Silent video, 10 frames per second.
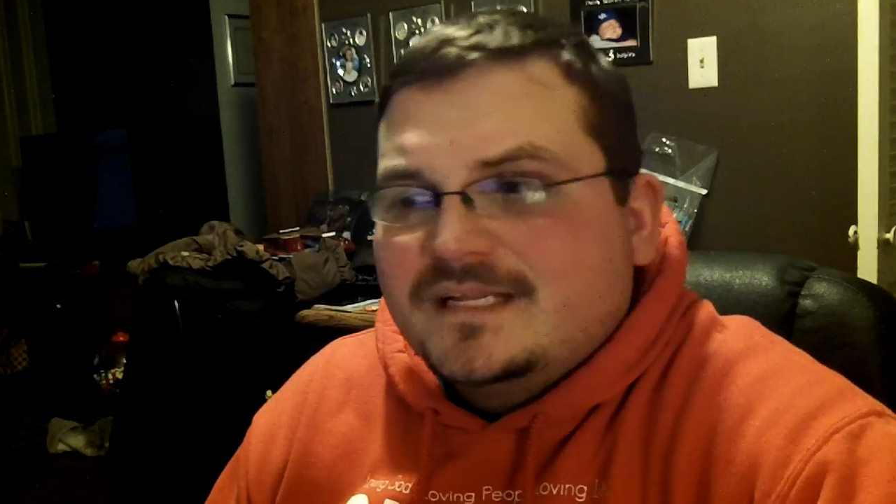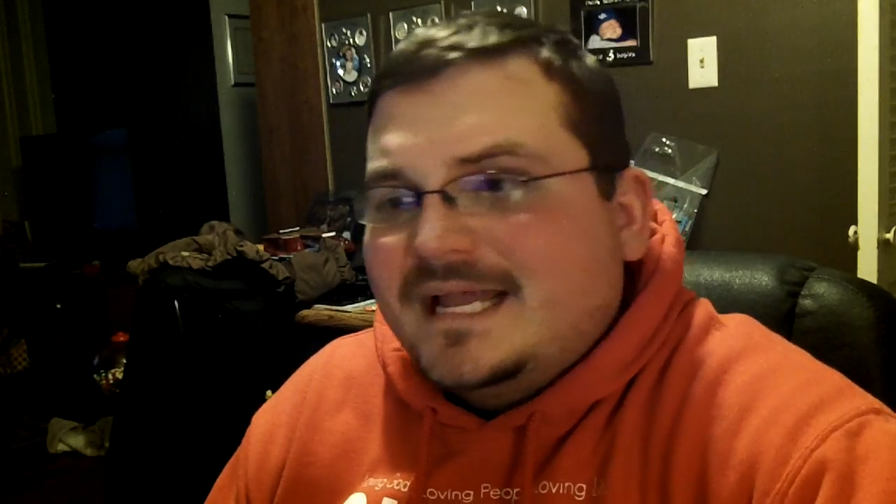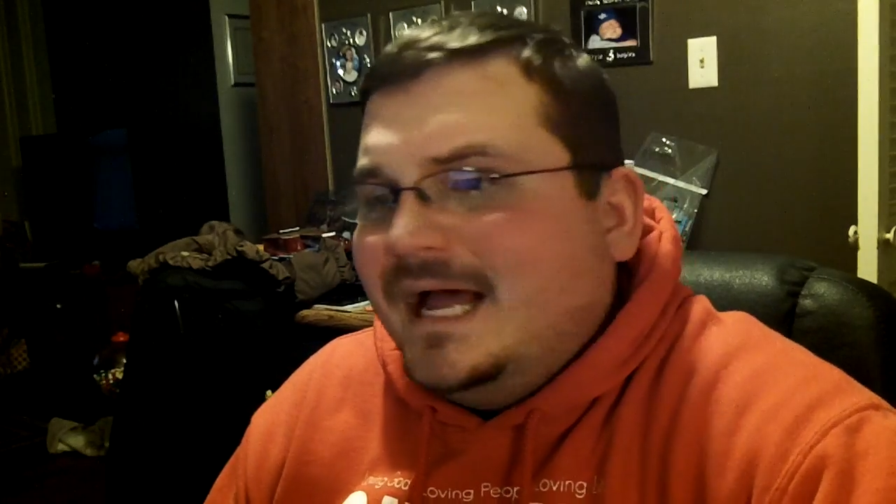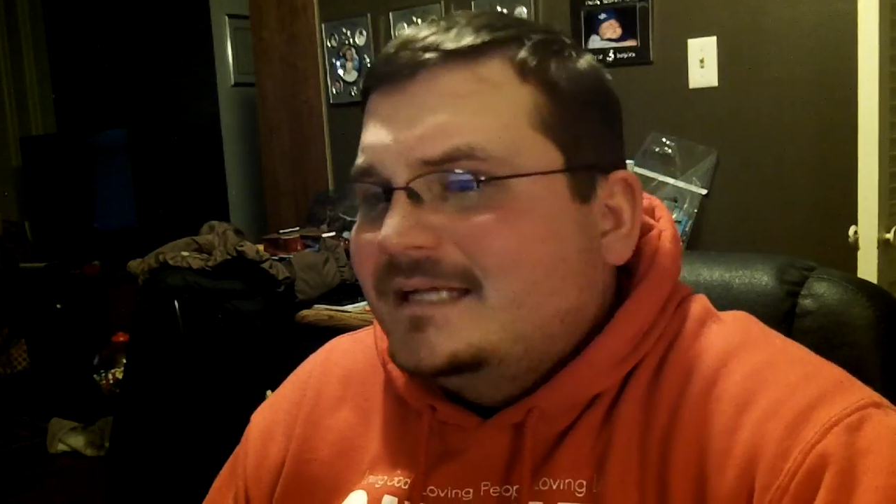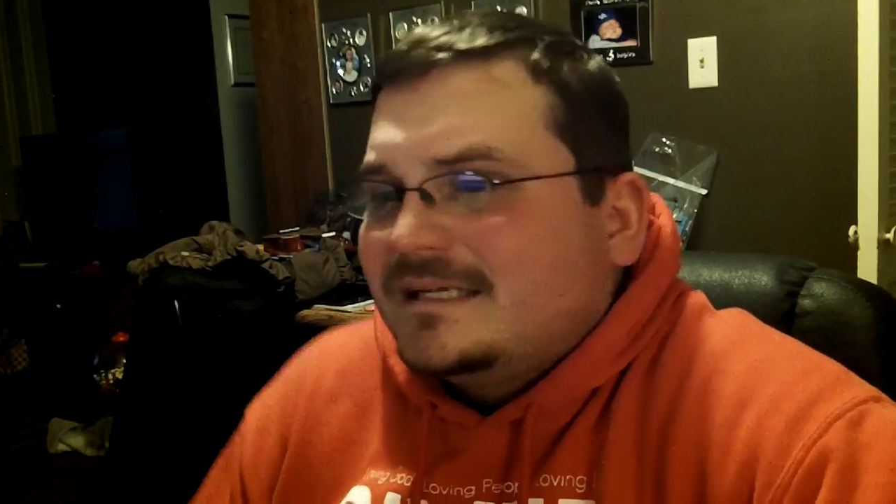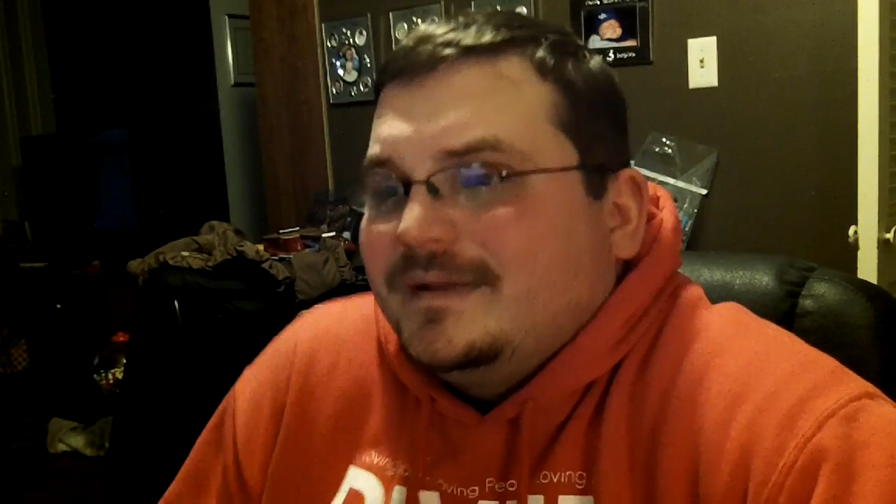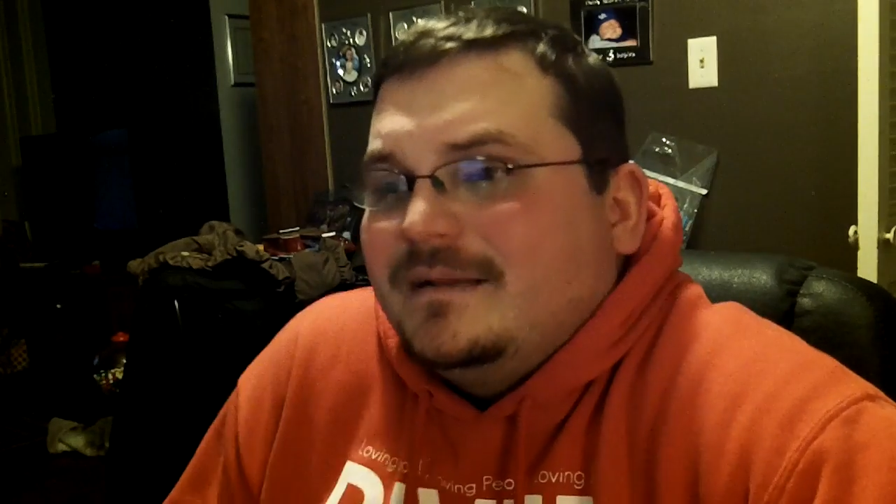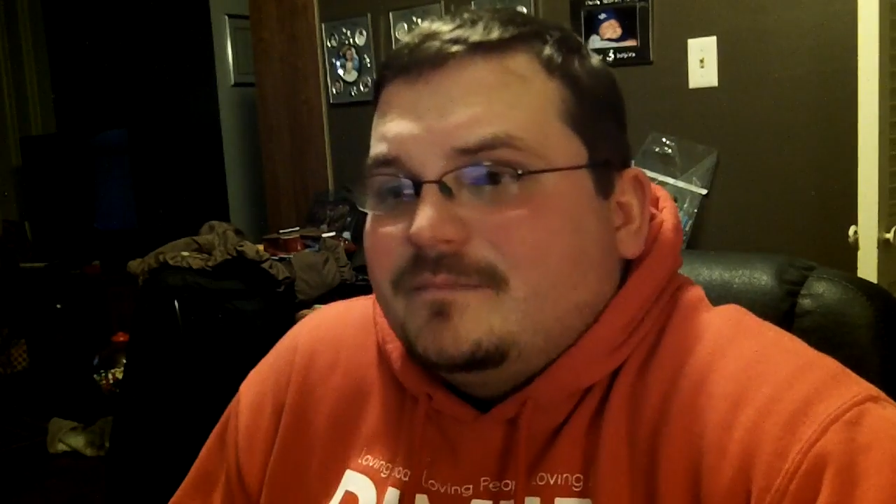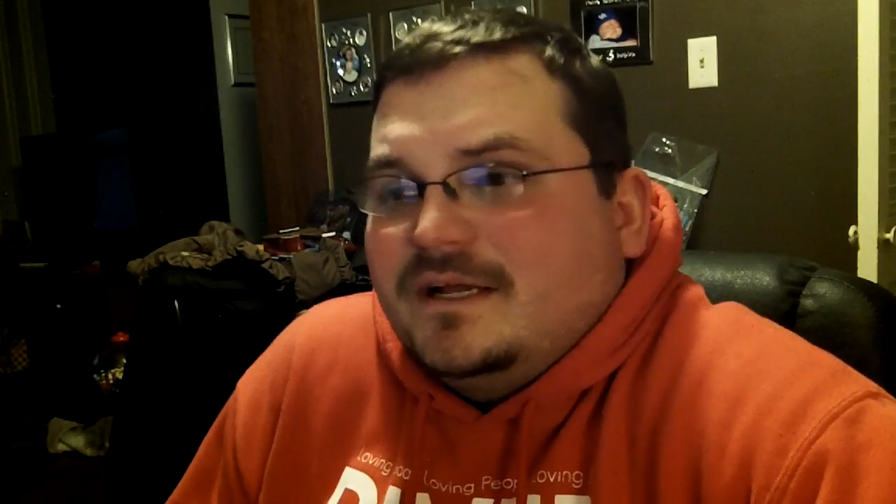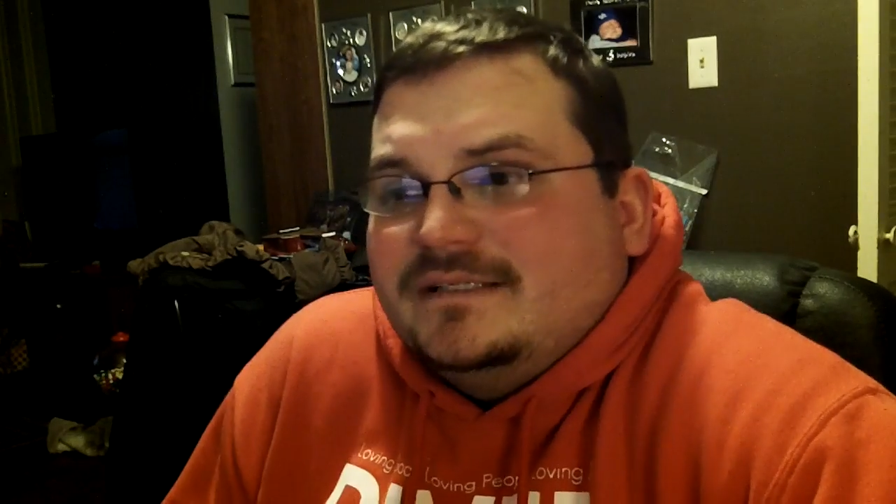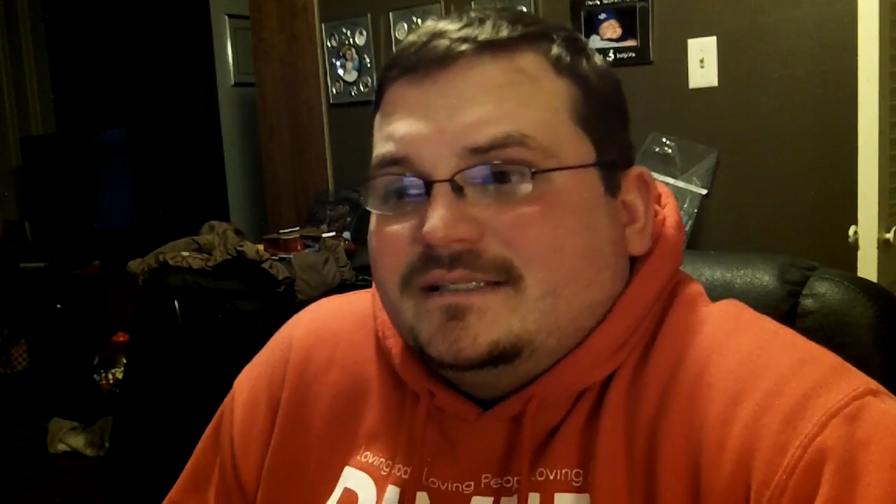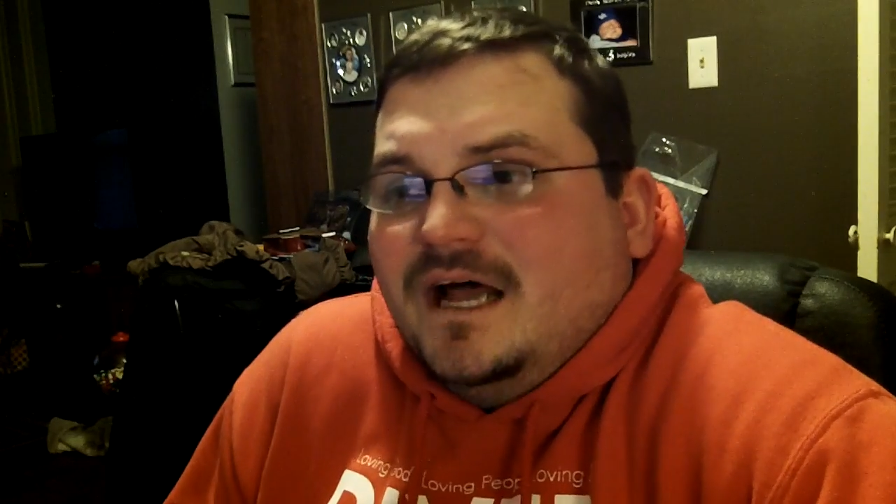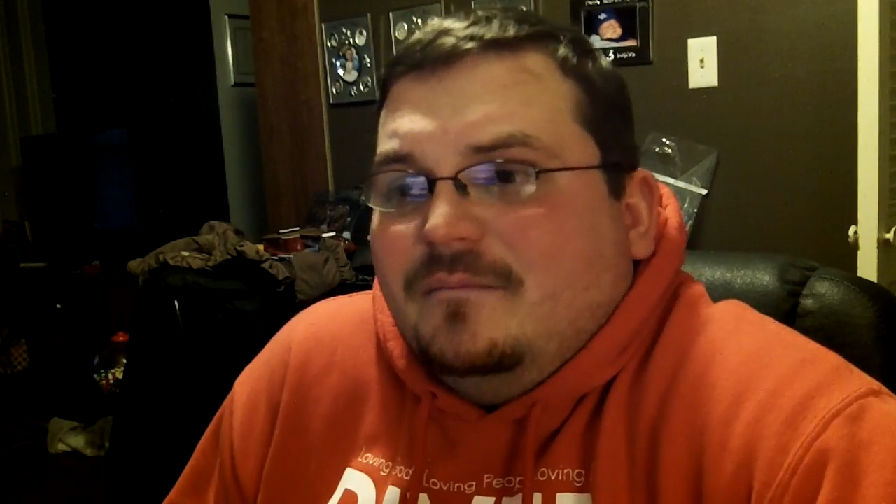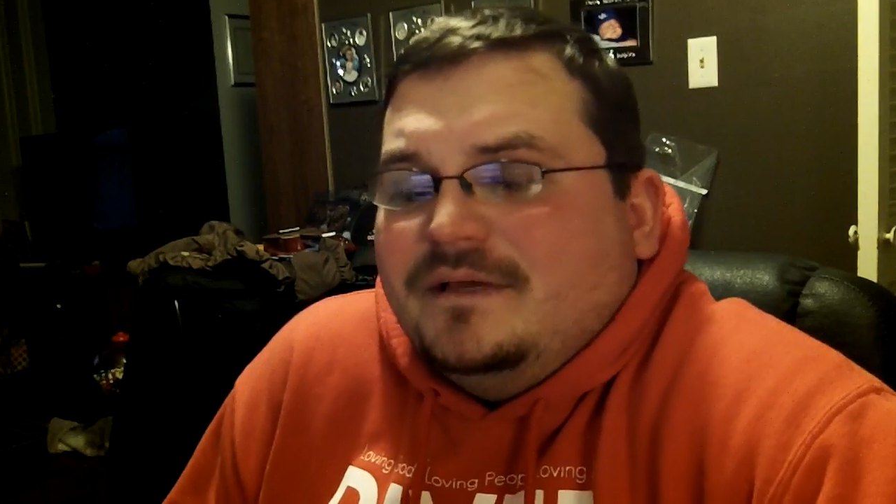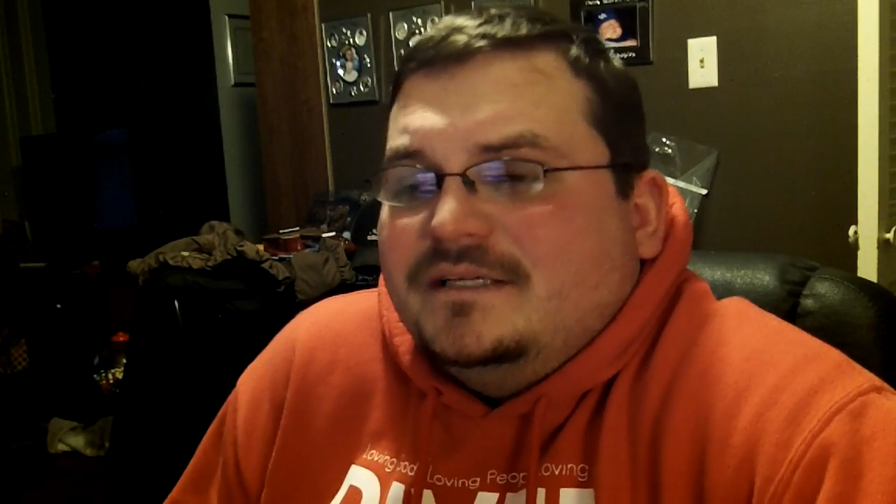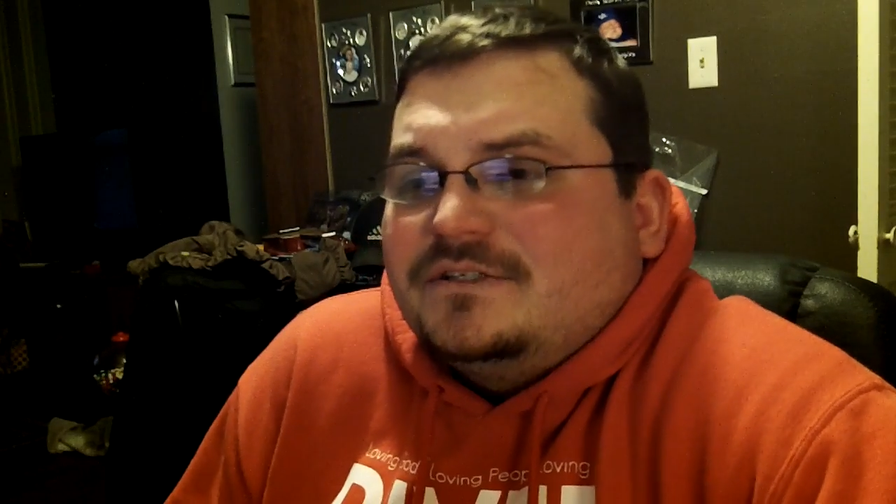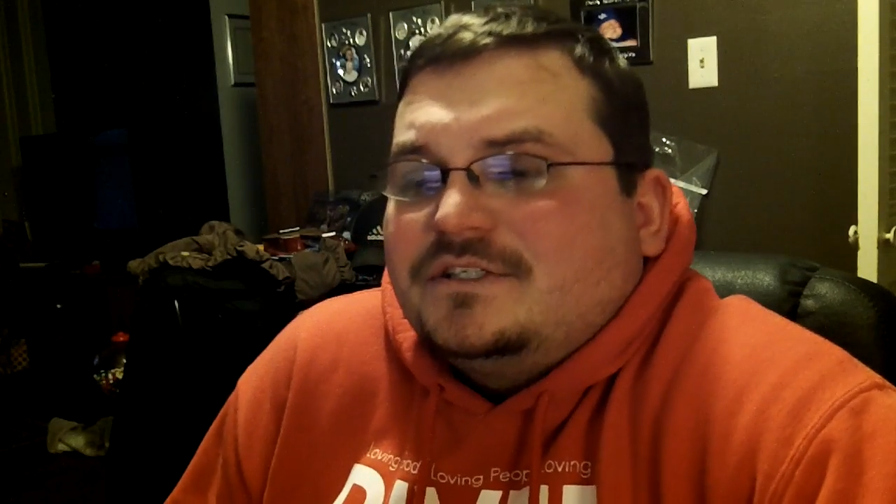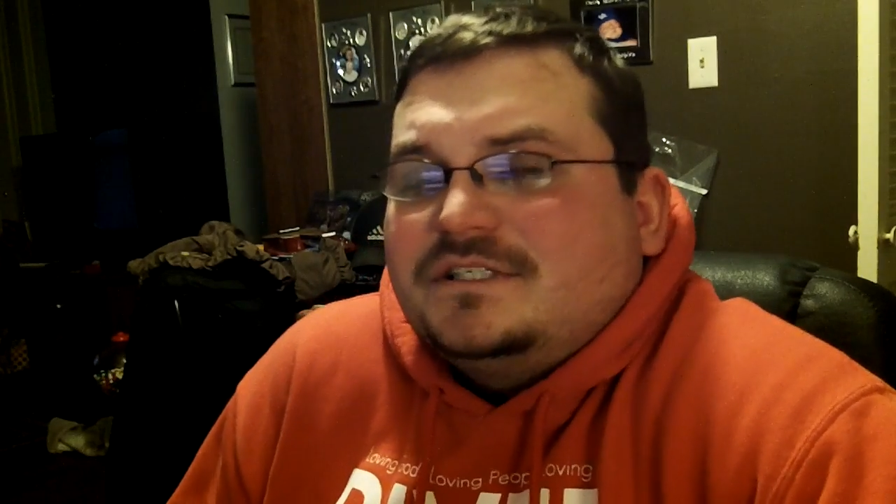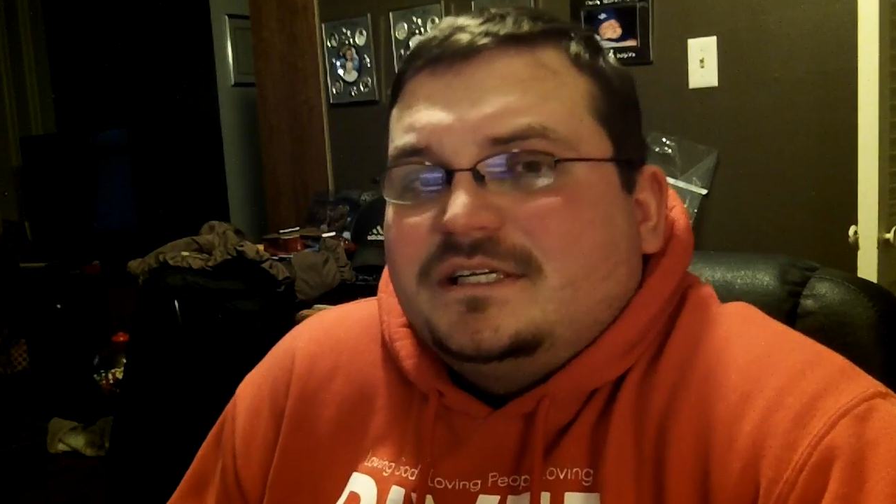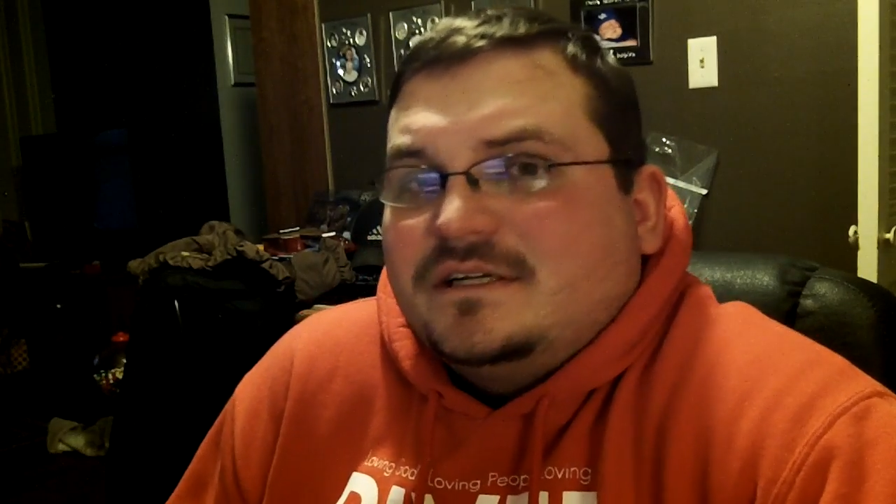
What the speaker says: guys, I mean, zombies are just